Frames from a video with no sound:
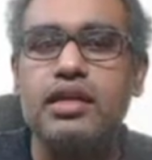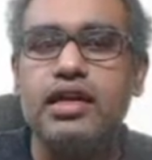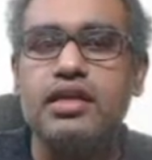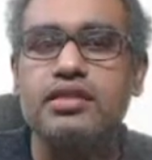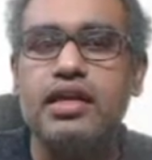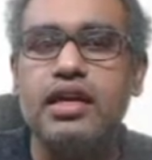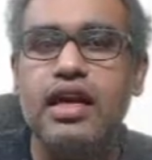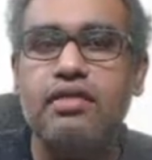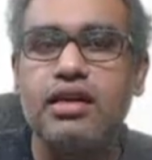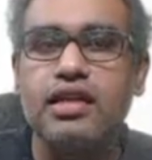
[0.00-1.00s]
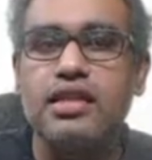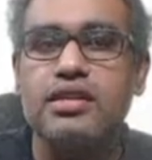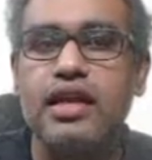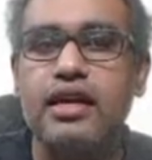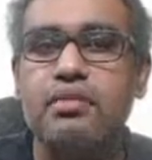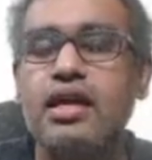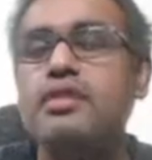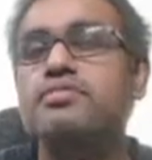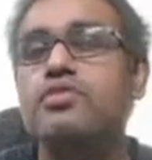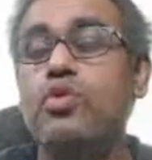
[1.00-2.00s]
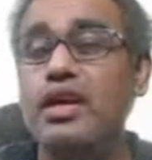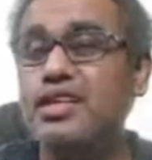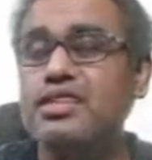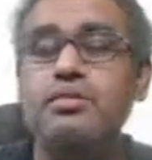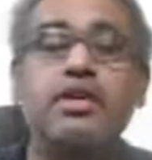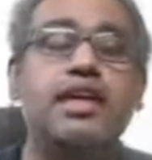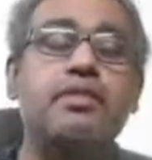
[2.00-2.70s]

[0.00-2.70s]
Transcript: that is the clavicle, that is a landmark. What does it mean?